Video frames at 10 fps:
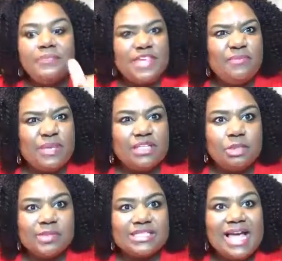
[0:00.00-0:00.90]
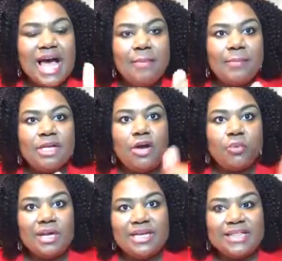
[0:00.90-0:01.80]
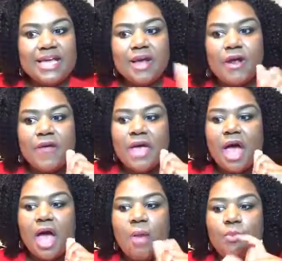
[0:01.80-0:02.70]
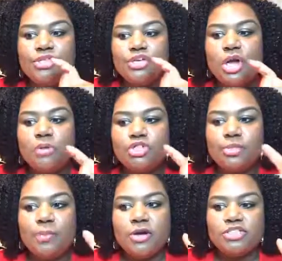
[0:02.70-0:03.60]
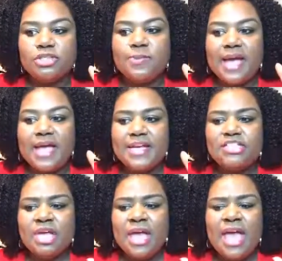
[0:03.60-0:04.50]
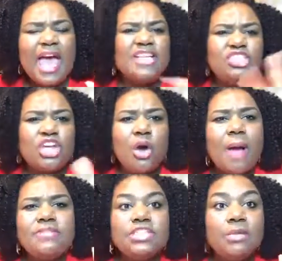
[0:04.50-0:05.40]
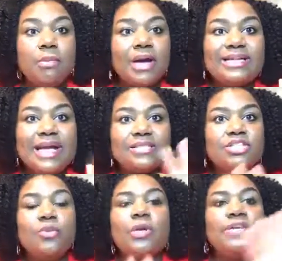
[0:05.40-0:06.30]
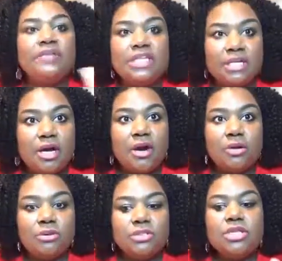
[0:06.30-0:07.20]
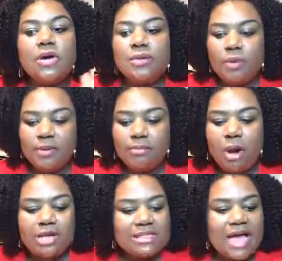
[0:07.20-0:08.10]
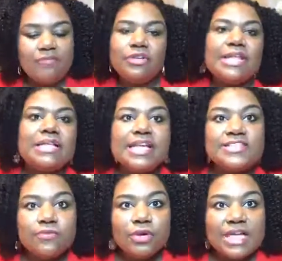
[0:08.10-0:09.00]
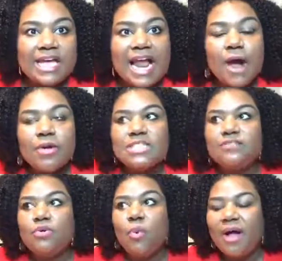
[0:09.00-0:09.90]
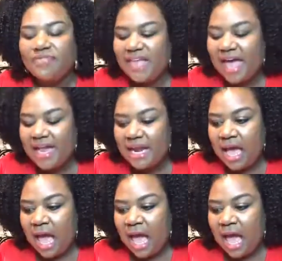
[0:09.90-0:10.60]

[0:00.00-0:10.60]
Give me a little bit of time. I'm going to go run in there. When you go to the purchase page, actually, no, I'm just going to mark it down so you won't even need a code. So it will be marked down for like the next 48 hours if you want that.